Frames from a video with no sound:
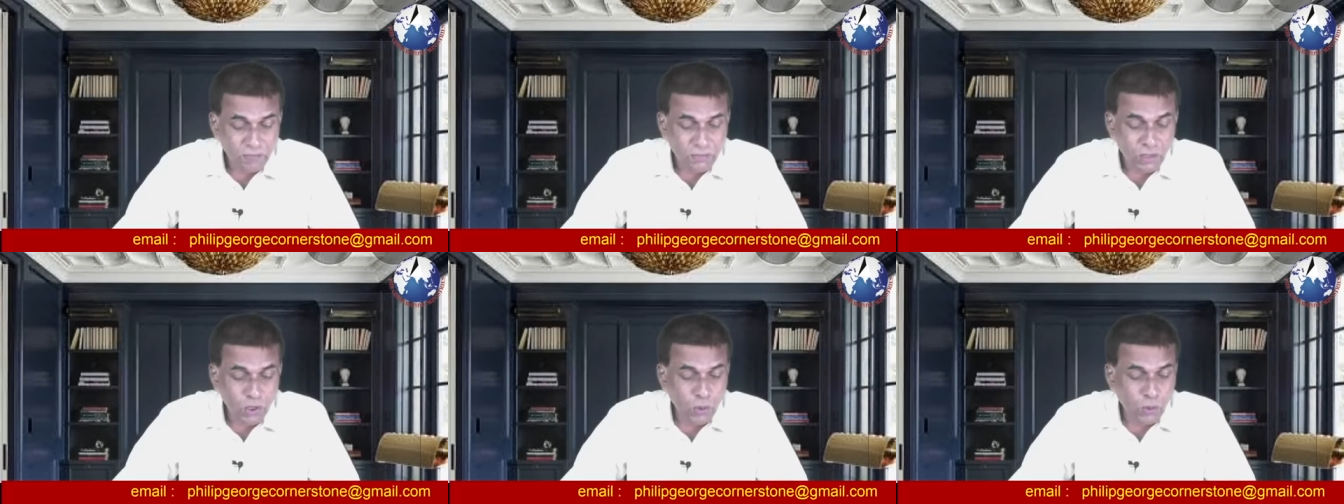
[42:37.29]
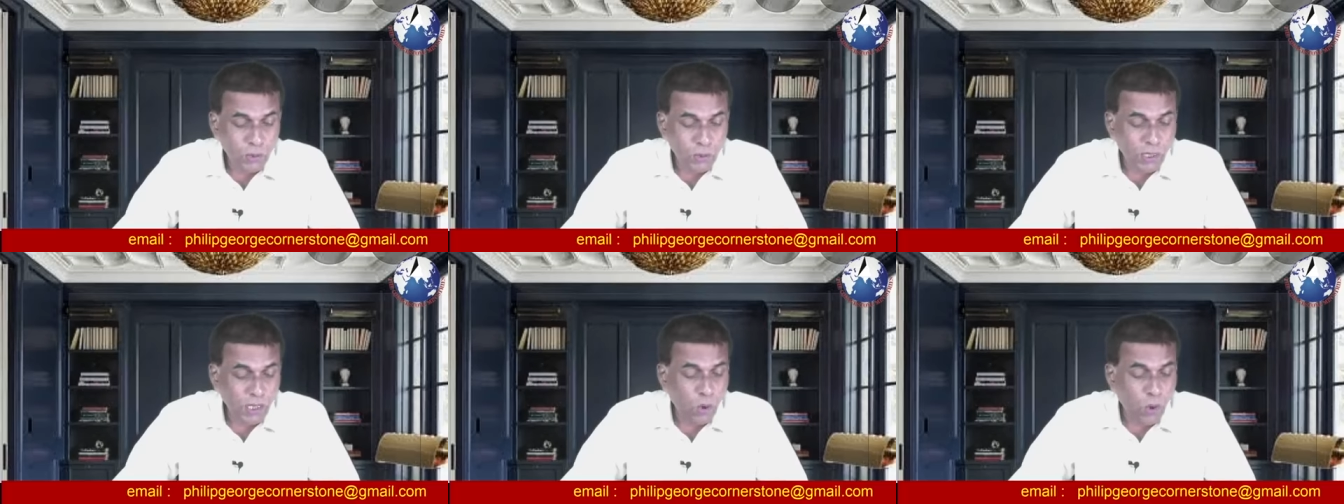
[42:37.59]

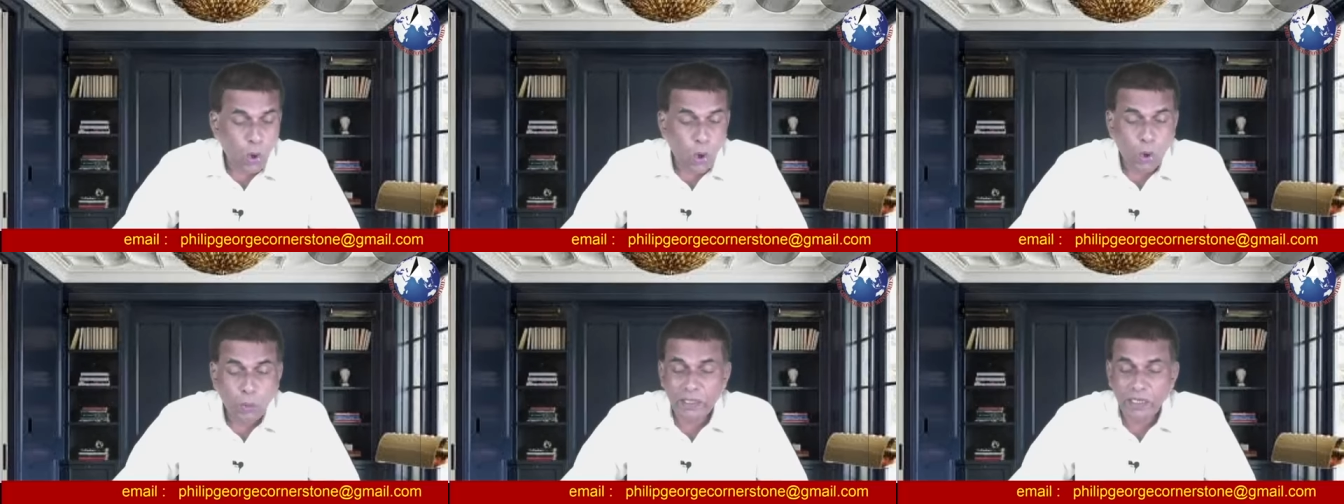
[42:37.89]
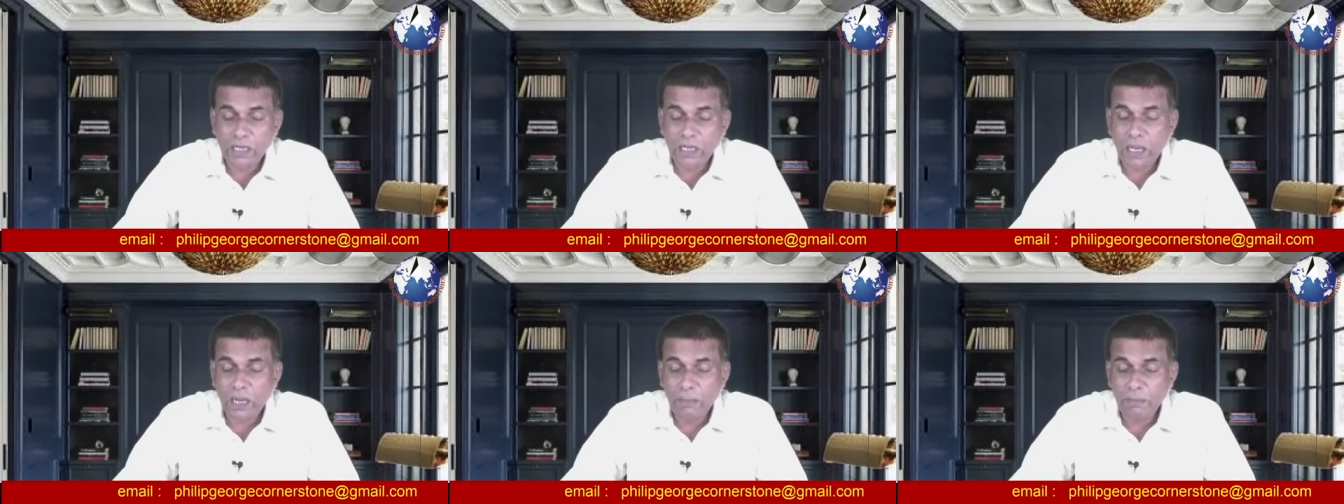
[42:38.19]
You will
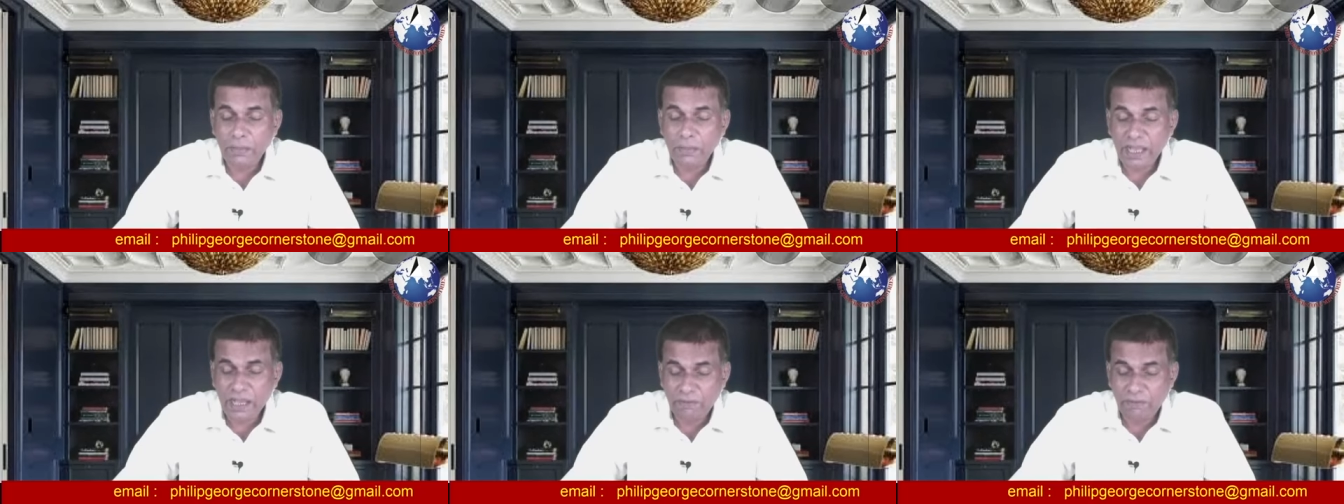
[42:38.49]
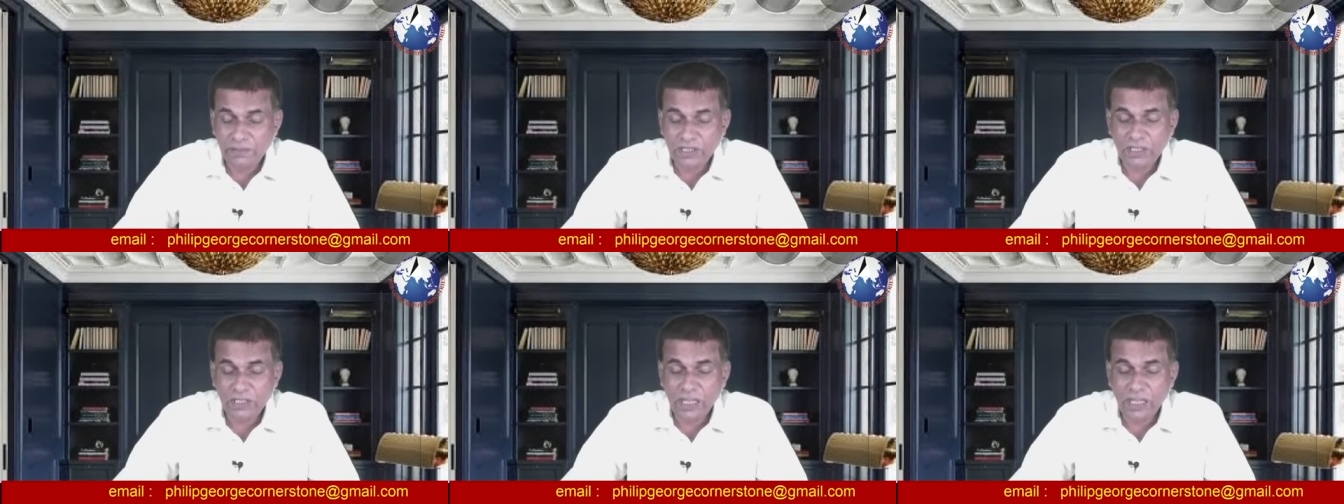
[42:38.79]
overcome
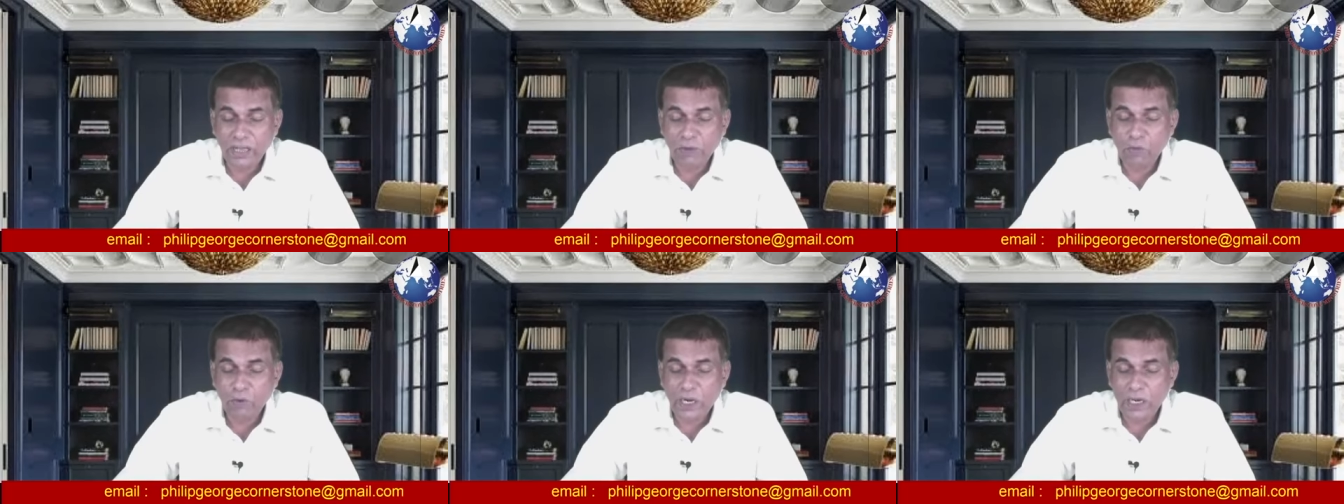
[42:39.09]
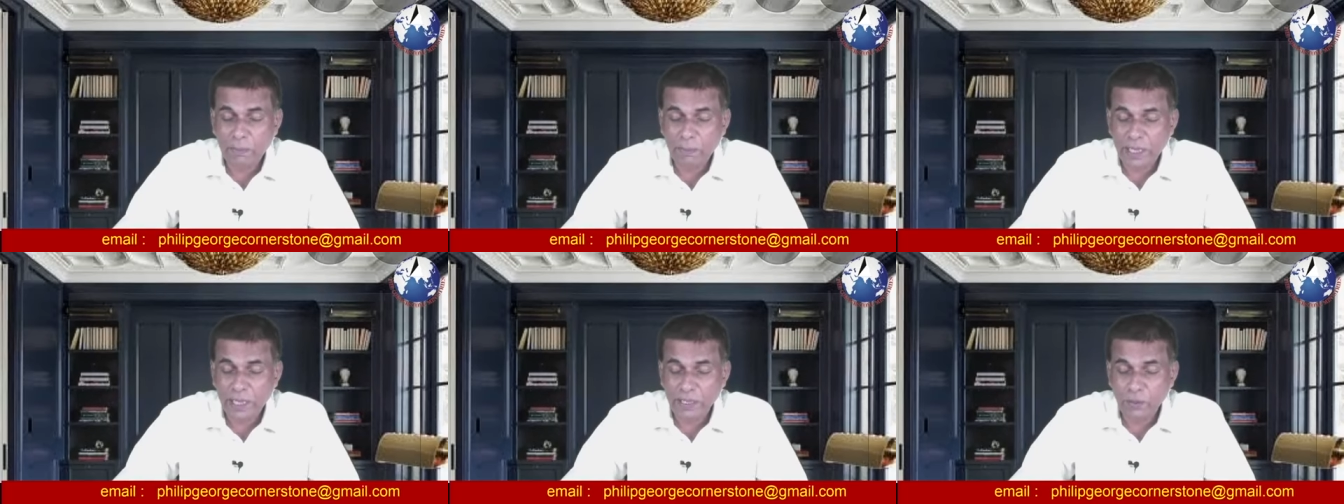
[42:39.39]
everything
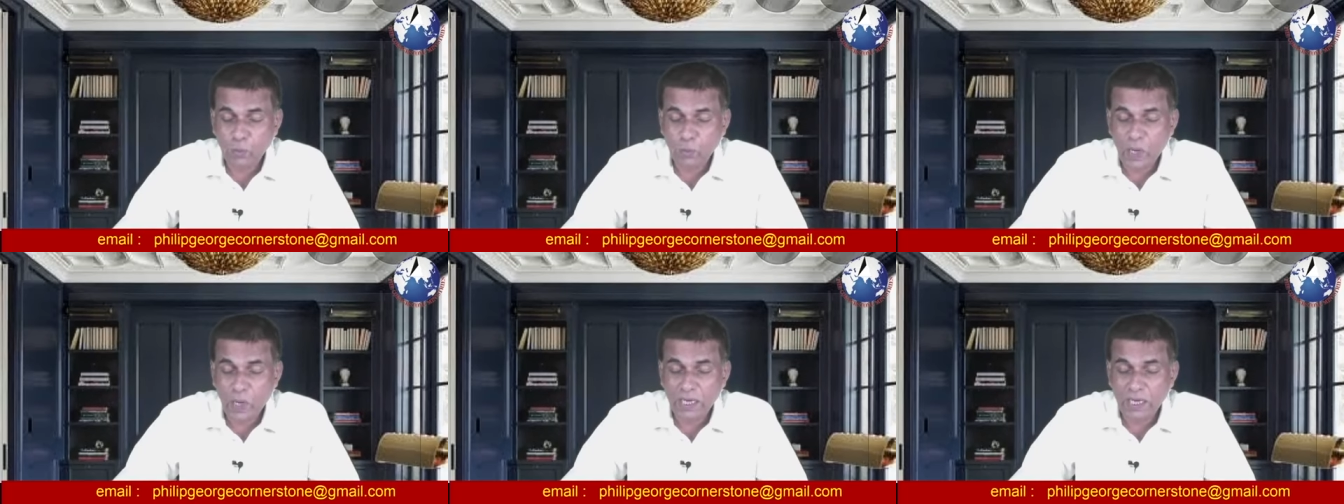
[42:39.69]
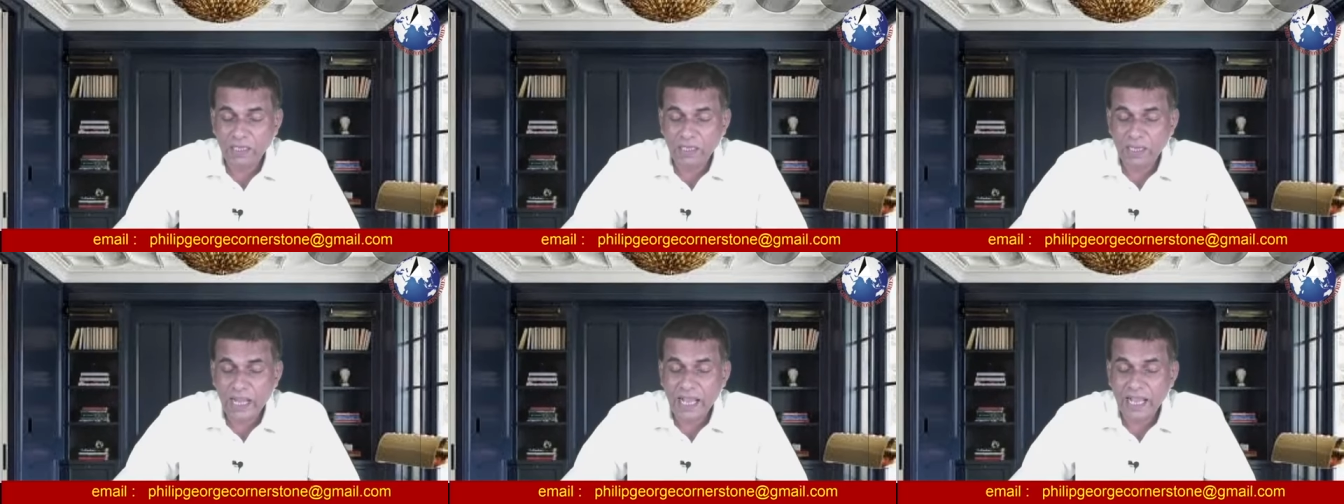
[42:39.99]
one by
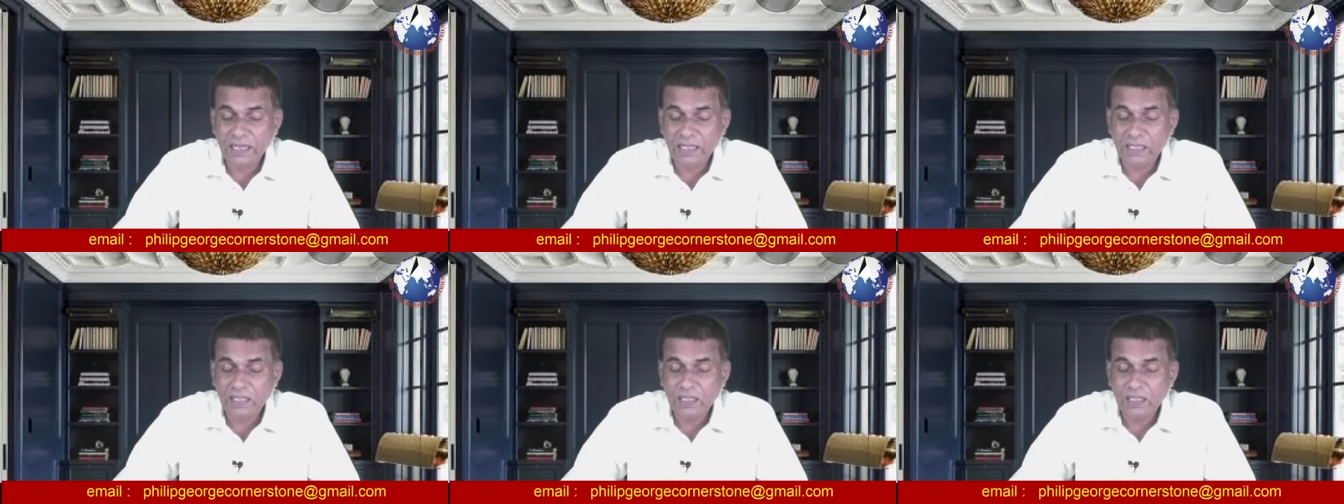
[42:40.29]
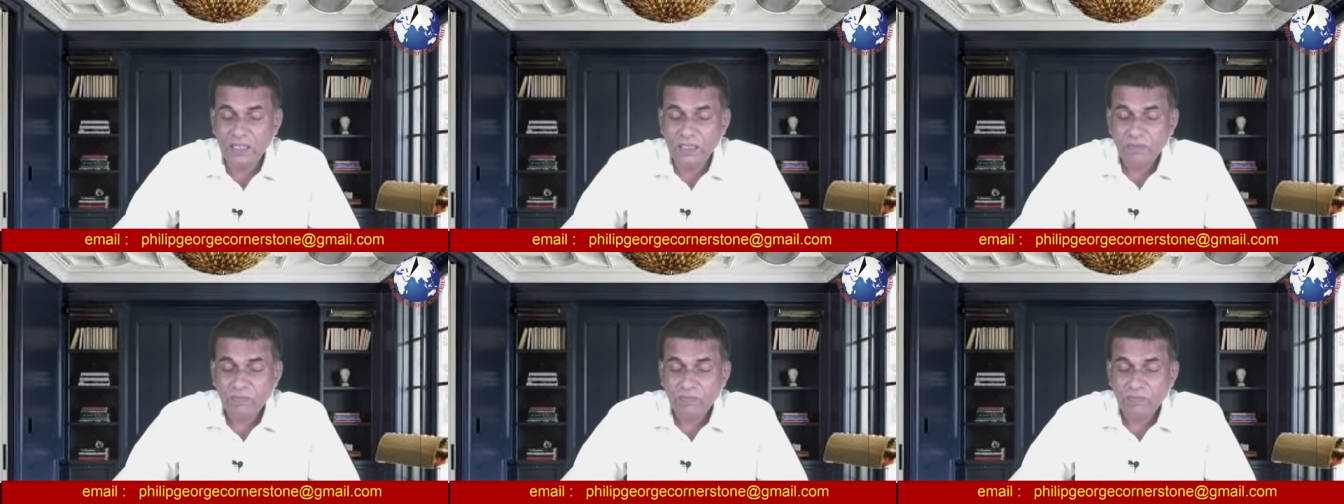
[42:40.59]
one, and